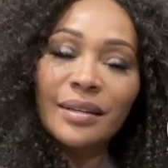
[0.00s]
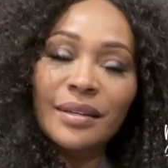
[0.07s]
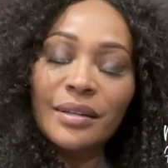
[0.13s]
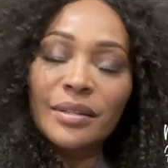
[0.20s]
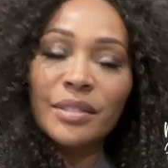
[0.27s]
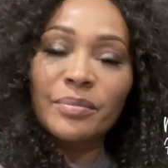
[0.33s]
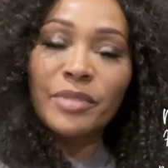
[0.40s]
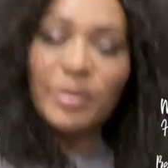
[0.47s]

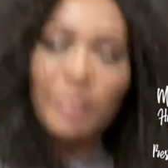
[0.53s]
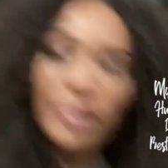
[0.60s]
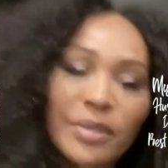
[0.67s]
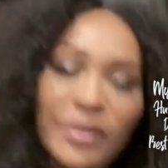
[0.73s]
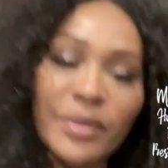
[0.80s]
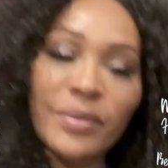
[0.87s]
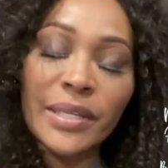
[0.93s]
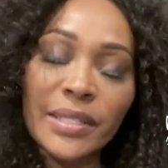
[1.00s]
oh, some people
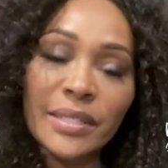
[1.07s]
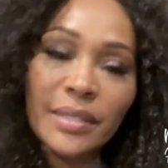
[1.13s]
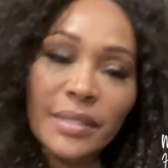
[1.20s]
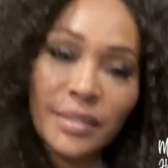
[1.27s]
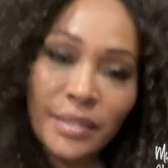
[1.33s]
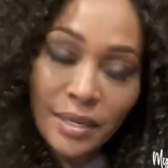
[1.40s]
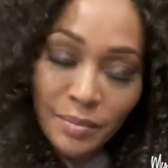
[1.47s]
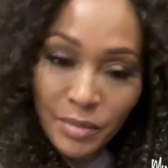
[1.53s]
are
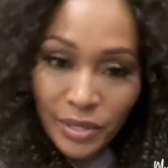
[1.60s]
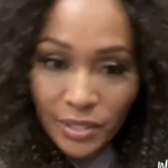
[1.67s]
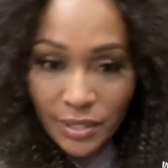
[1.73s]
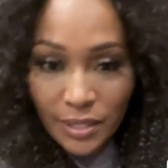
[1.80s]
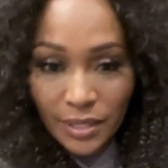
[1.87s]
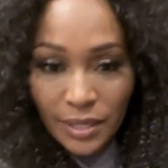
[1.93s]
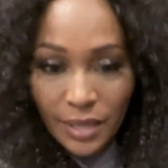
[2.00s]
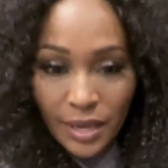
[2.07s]
requesting to come
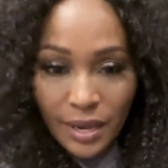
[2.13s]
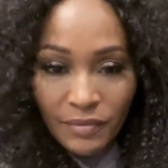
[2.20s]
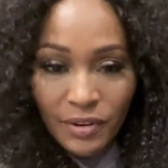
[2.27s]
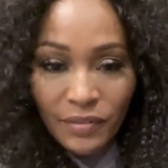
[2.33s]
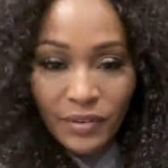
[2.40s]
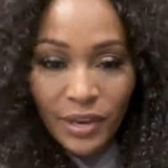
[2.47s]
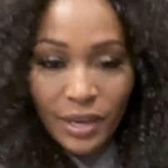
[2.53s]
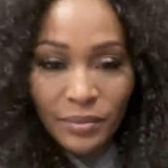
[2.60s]
on to the
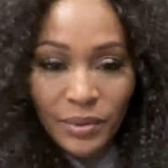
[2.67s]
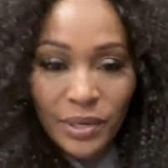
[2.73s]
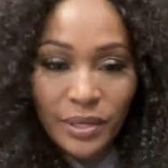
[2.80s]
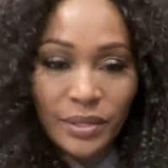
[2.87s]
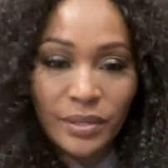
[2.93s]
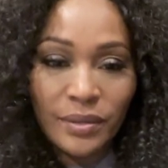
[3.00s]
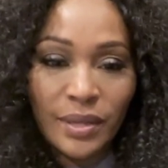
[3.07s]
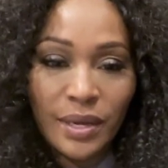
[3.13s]
live. I forgot we
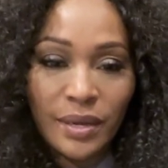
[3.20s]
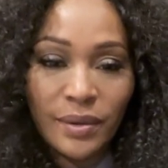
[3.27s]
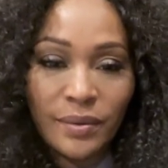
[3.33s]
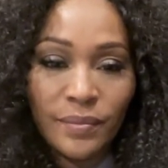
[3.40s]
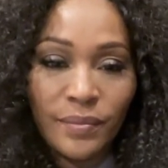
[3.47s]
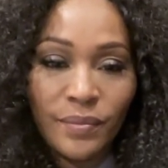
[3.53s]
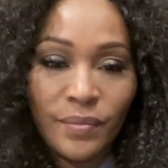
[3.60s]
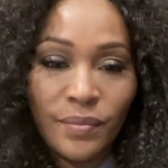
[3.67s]
can do
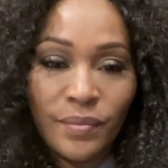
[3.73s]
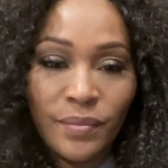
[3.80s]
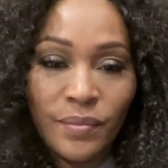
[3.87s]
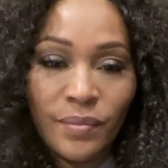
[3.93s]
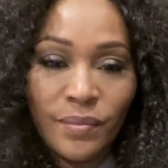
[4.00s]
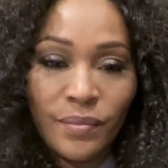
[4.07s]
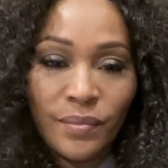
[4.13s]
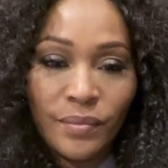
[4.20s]
that. Be
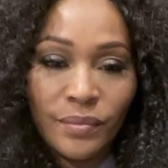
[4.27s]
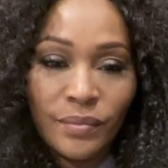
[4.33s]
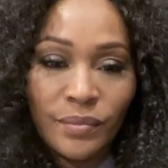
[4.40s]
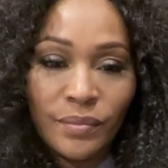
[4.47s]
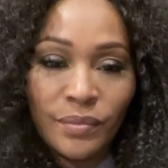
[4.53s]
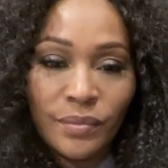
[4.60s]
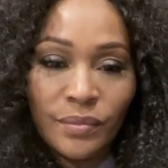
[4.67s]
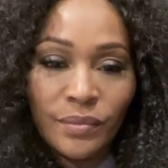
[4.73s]
sure to
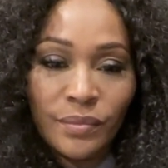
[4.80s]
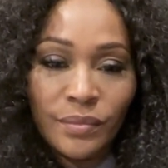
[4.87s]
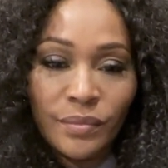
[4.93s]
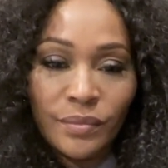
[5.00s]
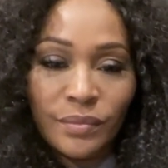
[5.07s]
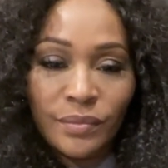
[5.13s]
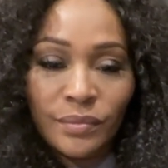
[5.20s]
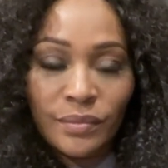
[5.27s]

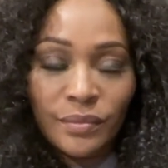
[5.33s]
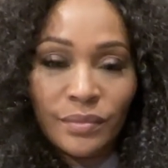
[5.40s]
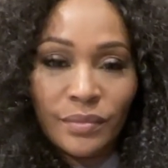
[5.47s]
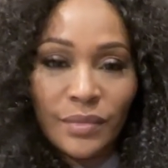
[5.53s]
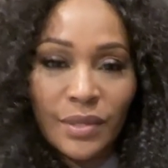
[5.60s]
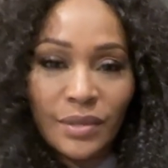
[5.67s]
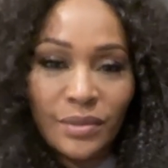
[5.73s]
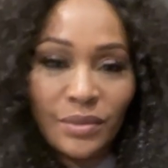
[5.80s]
like,
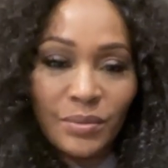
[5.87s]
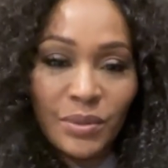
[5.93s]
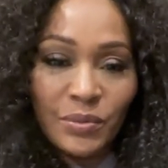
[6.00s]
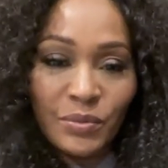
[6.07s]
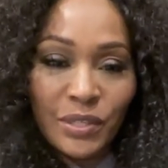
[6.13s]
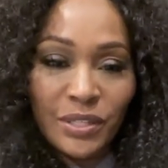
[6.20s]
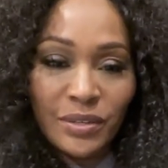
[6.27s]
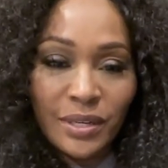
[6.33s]
share,
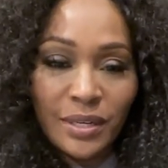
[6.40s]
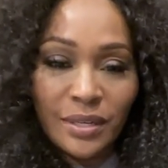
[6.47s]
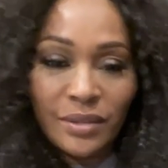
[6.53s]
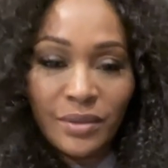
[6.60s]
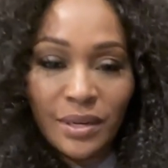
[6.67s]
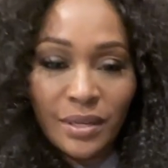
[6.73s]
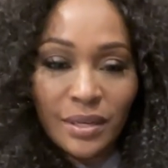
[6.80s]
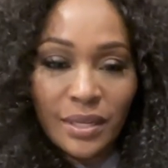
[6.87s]
and
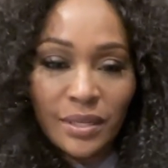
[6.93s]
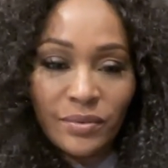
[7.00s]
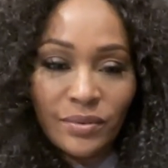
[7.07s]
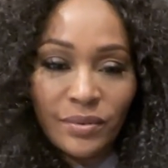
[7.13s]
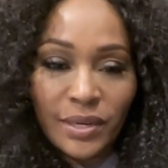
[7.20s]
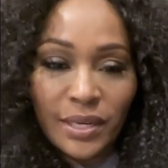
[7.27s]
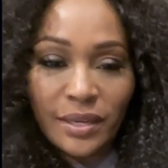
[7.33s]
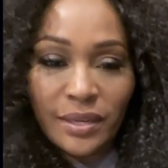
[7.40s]

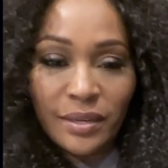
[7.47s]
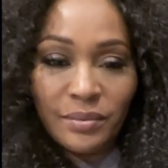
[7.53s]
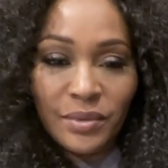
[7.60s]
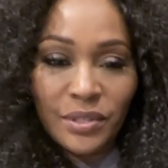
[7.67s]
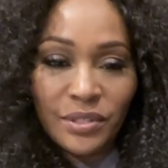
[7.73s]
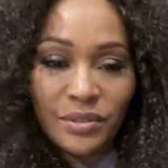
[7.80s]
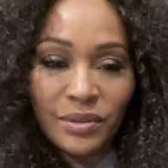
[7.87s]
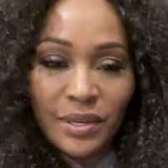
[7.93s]
subscribe. Right now,
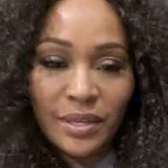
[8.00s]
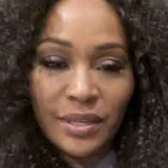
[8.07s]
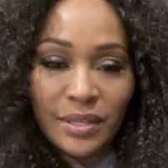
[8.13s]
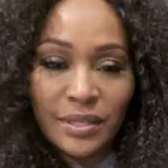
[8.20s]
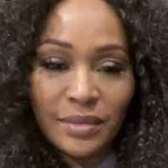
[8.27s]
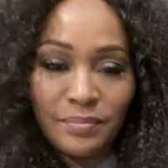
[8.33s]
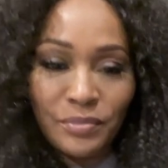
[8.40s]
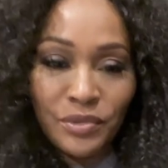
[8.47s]
we're just trying to
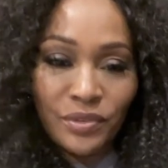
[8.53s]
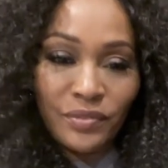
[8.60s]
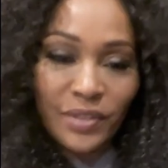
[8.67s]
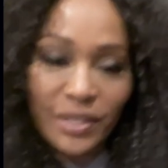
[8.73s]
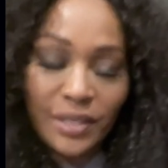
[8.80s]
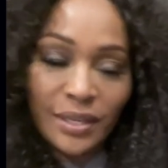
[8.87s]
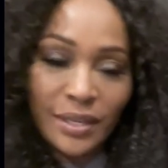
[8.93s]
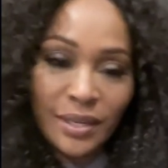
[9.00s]
get some
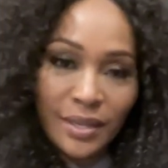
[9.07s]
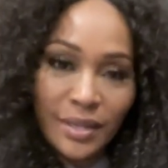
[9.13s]
movie